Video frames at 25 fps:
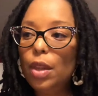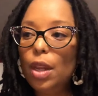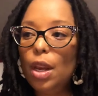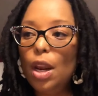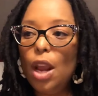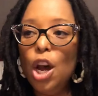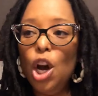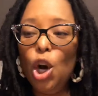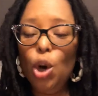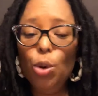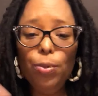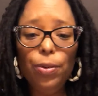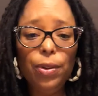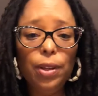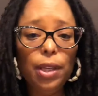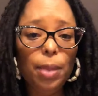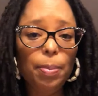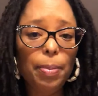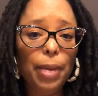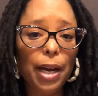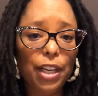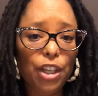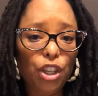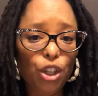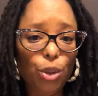Hopefully
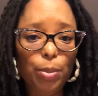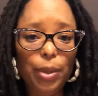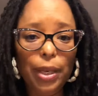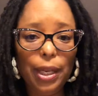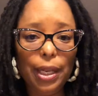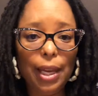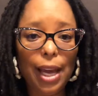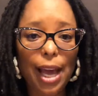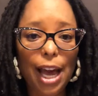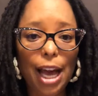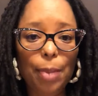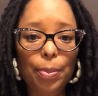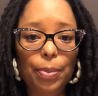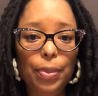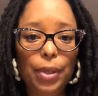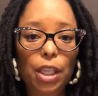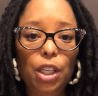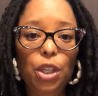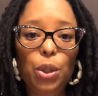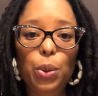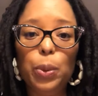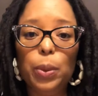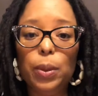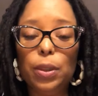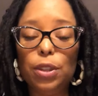by you being happy,
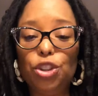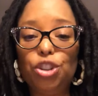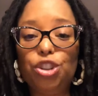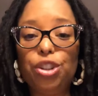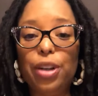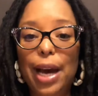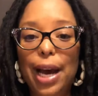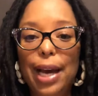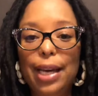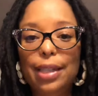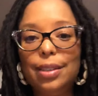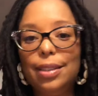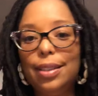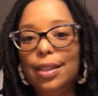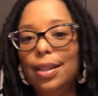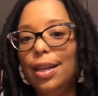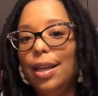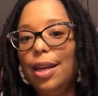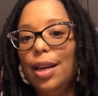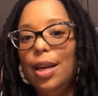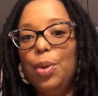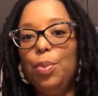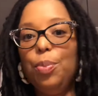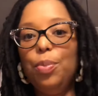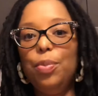you will attract
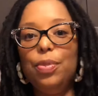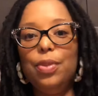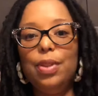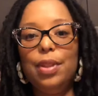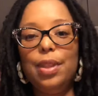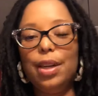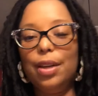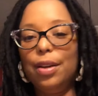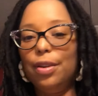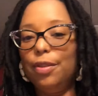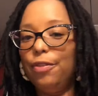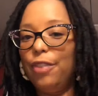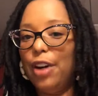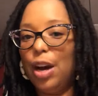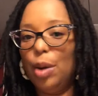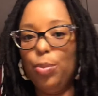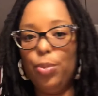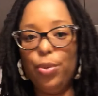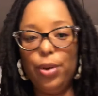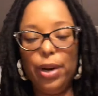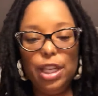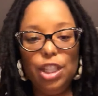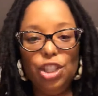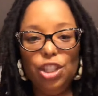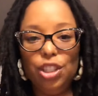the
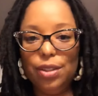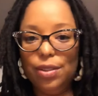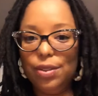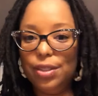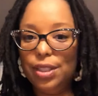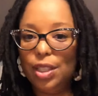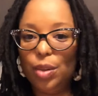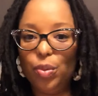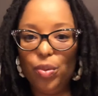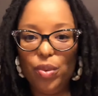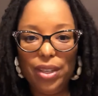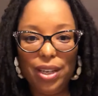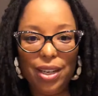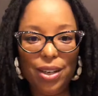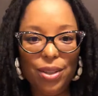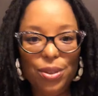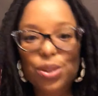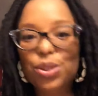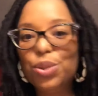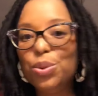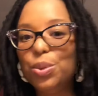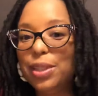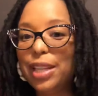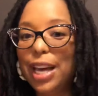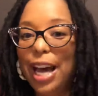vibration of someone else
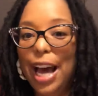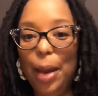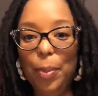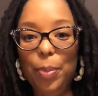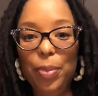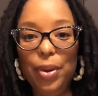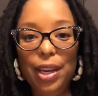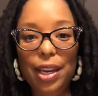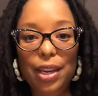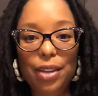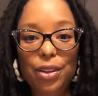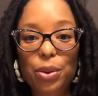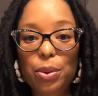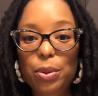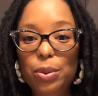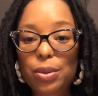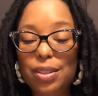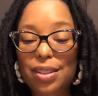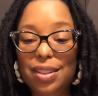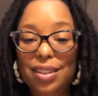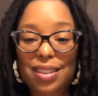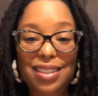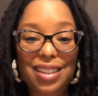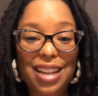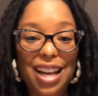who's happy and who's in
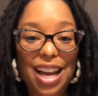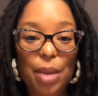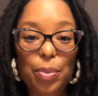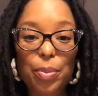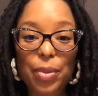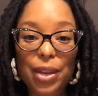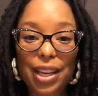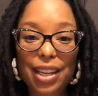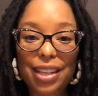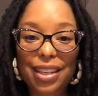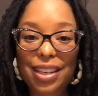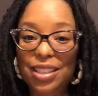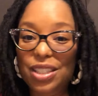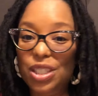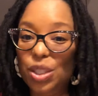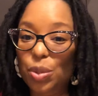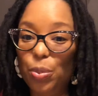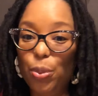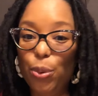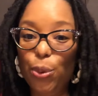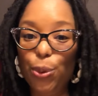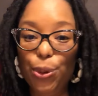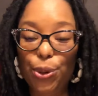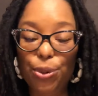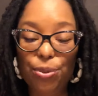alignment and
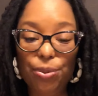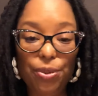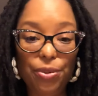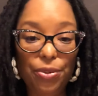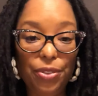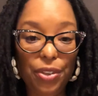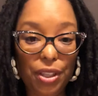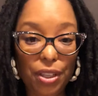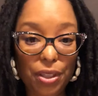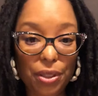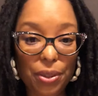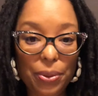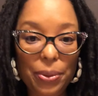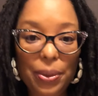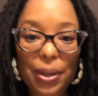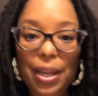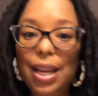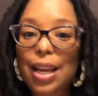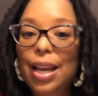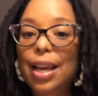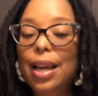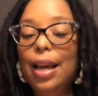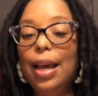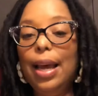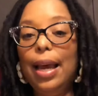supportive of you.
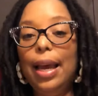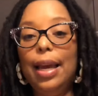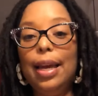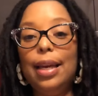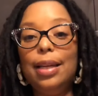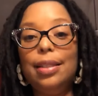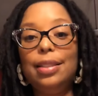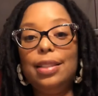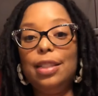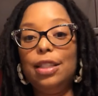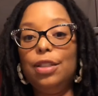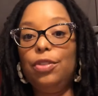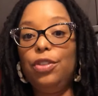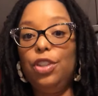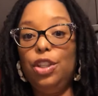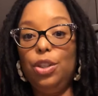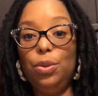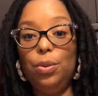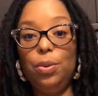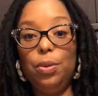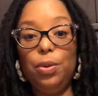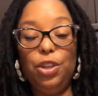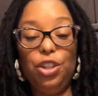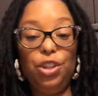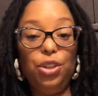And if
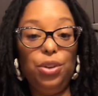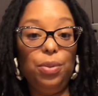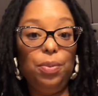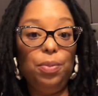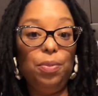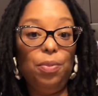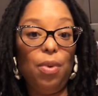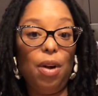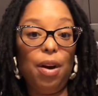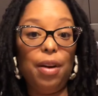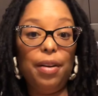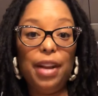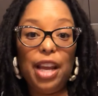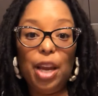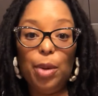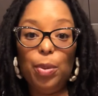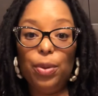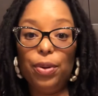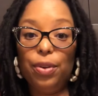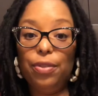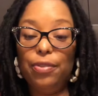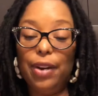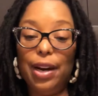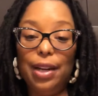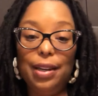you aren't able to
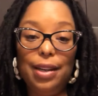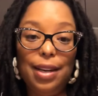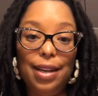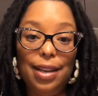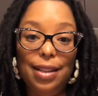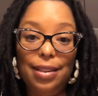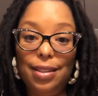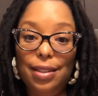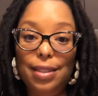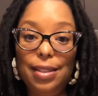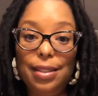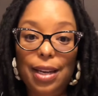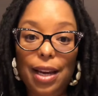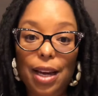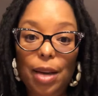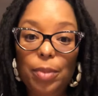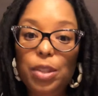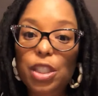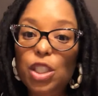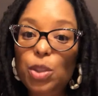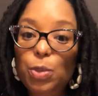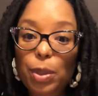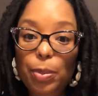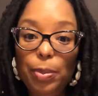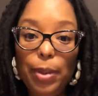find it at this time,
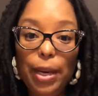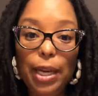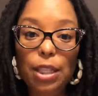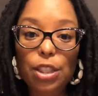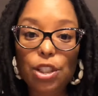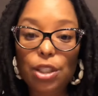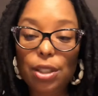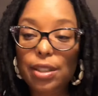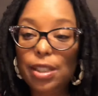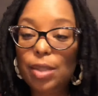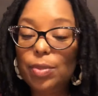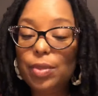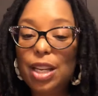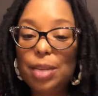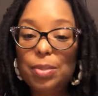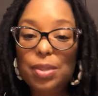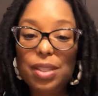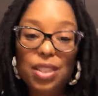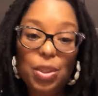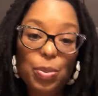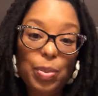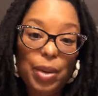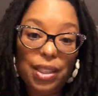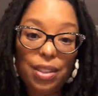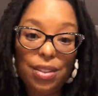just be patient. Sometimes it's
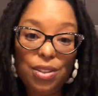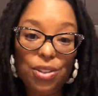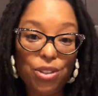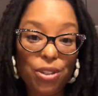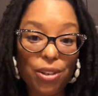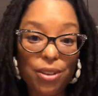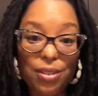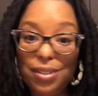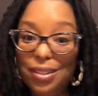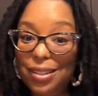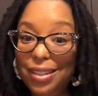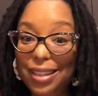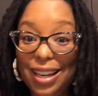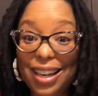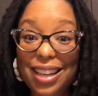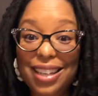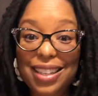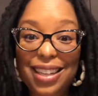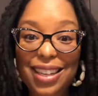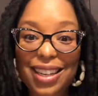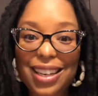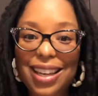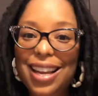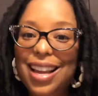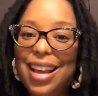about the stars
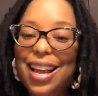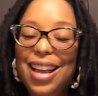aligning.